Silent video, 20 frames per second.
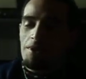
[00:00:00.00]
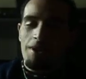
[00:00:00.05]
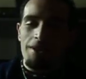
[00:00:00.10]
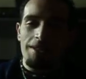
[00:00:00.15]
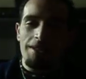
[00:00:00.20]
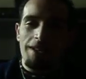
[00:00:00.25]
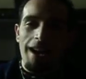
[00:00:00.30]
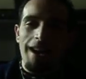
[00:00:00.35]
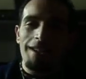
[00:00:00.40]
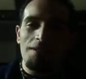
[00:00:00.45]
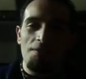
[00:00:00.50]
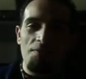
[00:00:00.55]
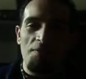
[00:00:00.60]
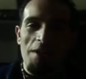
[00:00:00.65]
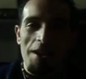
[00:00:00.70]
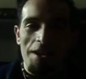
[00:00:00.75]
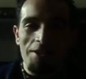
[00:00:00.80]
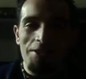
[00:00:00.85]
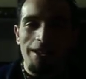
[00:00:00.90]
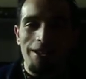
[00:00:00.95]
knock the
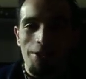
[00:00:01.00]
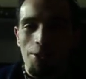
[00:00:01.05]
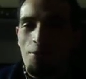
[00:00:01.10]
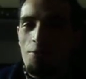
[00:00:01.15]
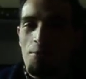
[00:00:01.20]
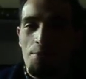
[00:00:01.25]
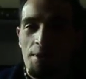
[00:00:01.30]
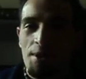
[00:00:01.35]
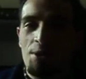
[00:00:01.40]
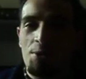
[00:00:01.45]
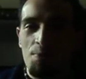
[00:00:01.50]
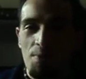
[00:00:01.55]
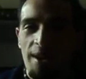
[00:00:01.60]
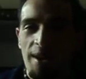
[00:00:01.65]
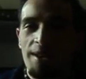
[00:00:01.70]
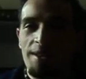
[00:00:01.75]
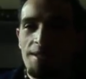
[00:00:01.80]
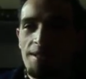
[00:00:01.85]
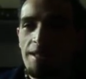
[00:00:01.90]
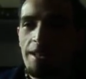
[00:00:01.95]
flashlight over because
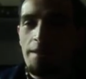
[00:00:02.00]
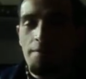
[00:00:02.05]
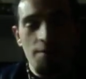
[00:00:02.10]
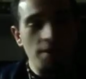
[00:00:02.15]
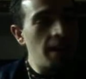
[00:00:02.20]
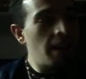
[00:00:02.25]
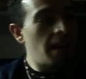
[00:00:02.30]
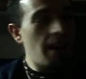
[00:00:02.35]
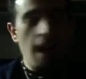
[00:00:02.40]
Brandon left?